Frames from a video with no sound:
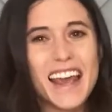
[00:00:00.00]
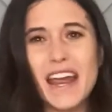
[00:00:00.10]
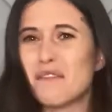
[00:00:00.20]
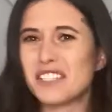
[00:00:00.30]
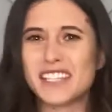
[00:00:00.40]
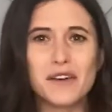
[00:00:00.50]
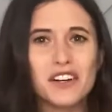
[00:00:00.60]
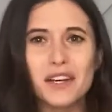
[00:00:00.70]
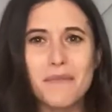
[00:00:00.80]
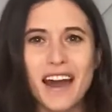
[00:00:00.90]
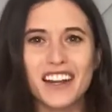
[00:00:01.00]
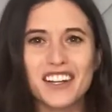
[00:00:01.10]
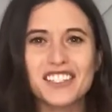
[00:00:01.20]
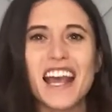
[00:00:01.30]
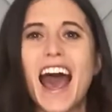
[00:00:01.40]
And with several
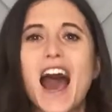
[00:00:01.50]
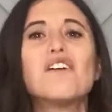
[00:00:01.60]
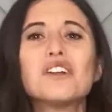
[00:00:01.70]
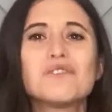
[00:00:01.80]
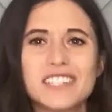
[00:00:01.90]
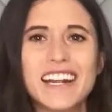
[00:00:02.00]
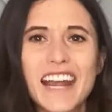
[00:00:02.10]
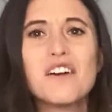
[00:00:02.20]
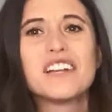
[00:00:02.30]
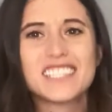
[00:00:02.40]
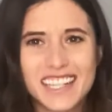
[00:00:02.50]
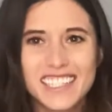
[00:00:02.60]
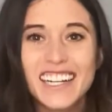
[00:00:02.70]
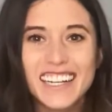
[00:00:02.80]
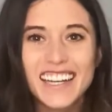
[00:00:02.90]
competitors, how do you stand out and
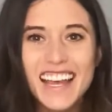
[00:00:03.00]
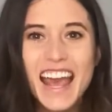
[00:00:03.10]
succeed?